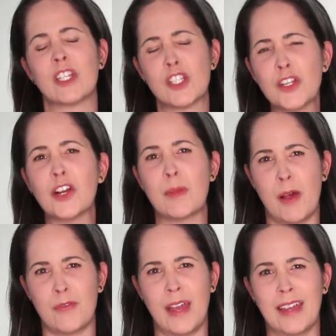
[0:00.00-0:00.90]
Sorry
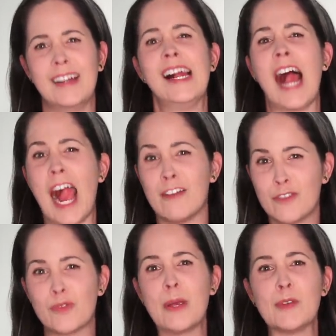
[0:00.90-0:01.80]
about that. I've
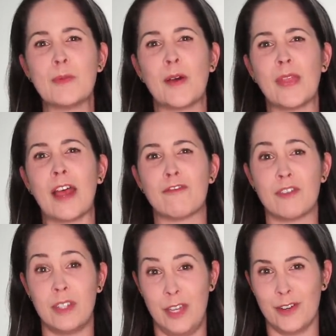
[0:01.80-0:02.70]
dreamed about that
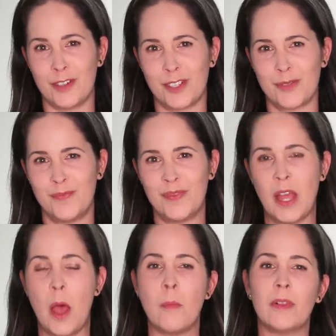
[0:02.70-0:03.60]
for years.
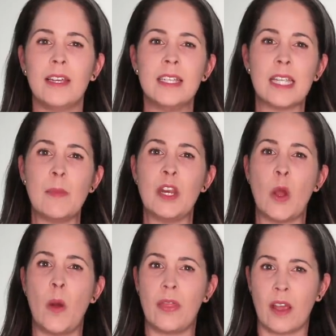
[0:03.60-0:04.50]
Please let me
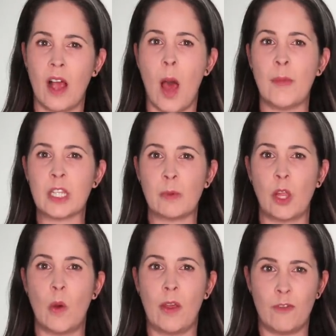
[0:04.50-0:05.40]
know in the comments
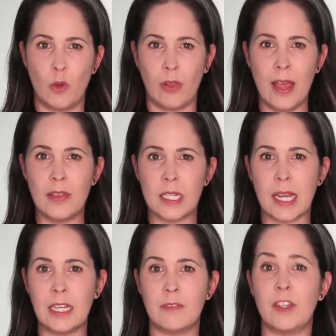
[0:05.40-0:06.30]
below if you like this
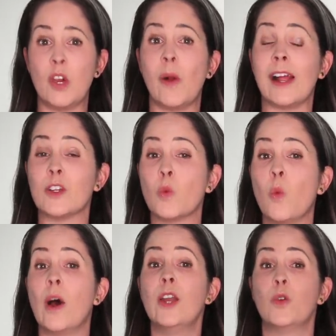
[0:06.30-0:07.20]
kind of video and
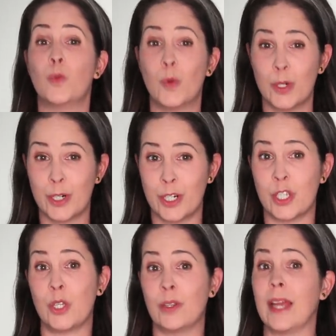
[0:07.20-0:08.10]
what
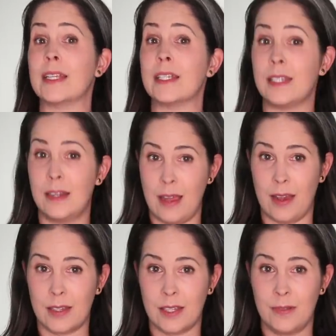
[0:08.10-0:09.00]
words you'd like to see
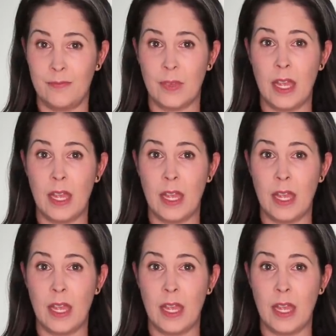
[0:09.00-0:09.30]
next.